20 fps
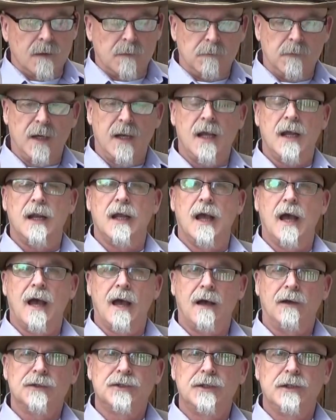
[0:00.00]
But
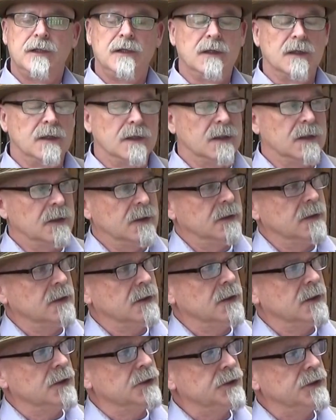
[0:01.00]
anyhow, she
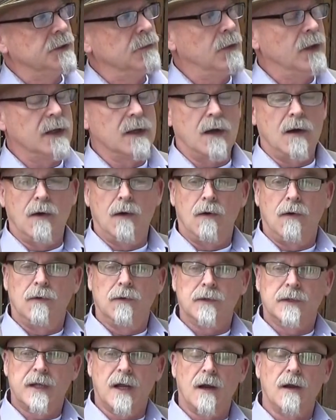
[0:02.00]
went
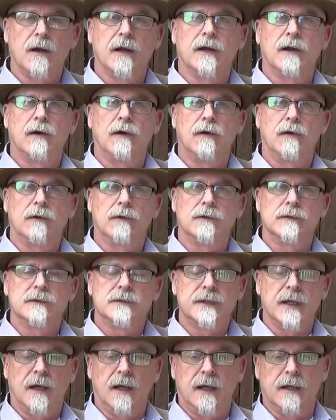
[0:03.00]
on carrying
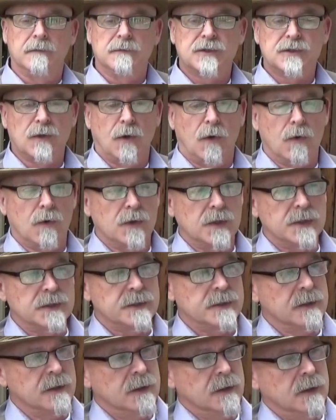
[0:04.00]
on, telling him
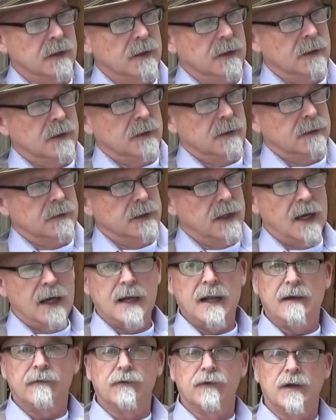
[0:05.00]
stories
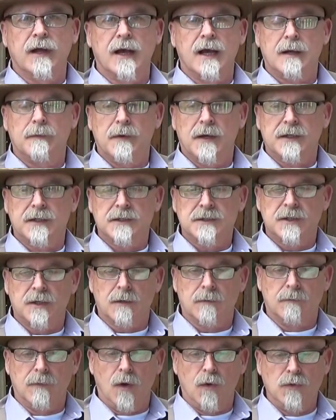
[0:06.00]
night after night about this
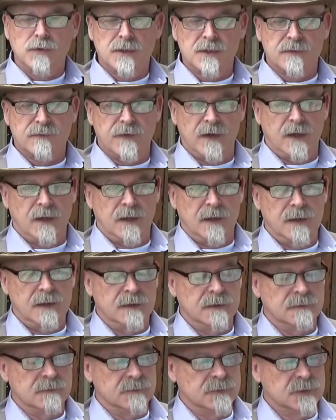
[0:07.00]
here Moses
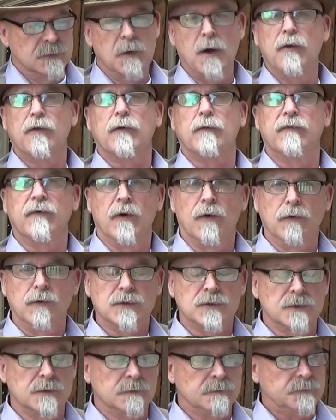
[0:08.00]
fella and some other
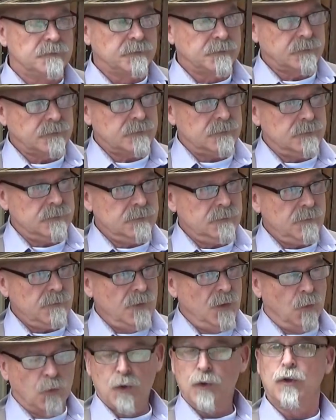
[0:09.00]
folks.
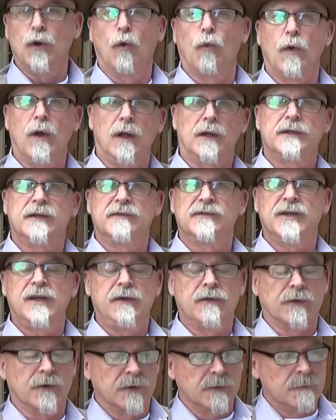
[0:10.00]
Weren't no relatives
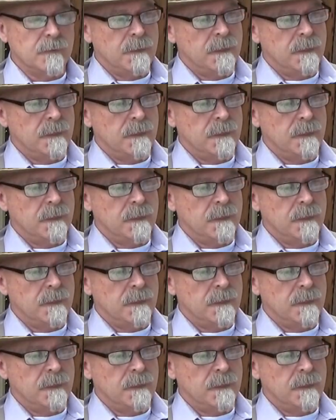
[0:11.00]
either.